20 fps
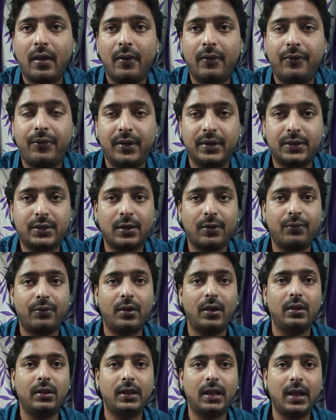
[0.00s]
First of
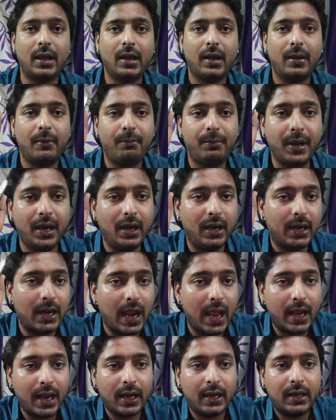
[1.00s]
all, they are built
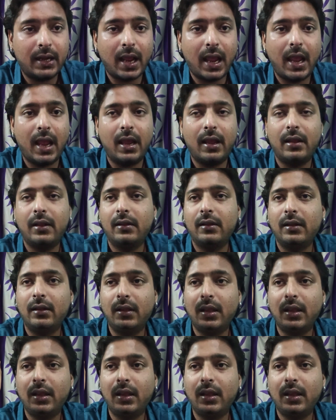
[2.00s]
like a tank.